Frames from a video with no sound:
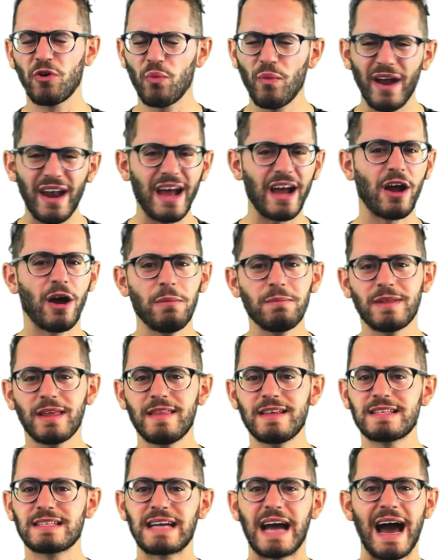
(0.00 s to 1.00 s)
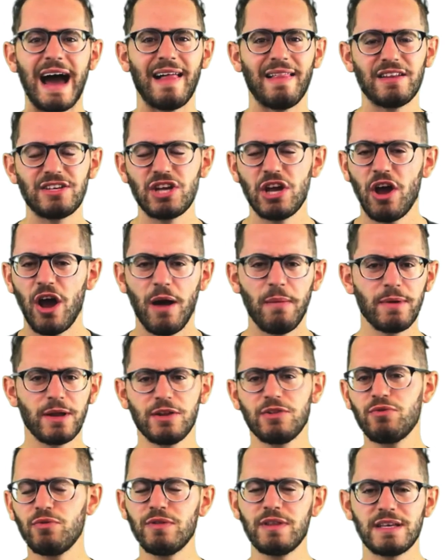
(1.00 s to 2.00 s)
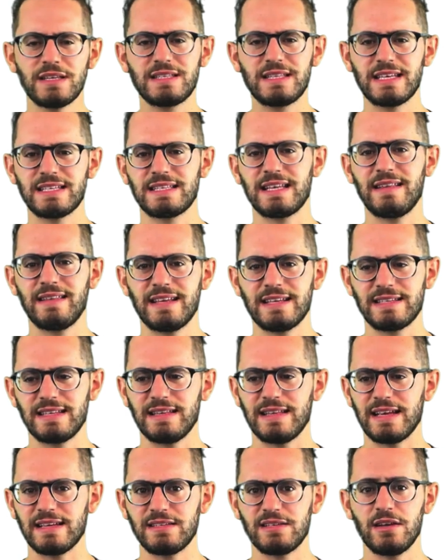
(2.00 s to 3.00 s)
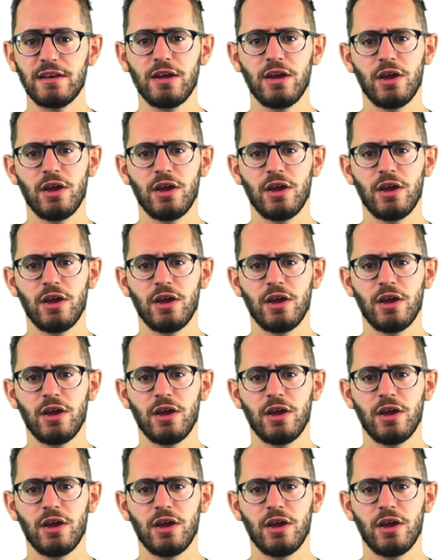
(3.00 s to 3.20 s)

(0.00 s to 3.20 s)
When I come to this college, I'm going to do this, this, and this, and this.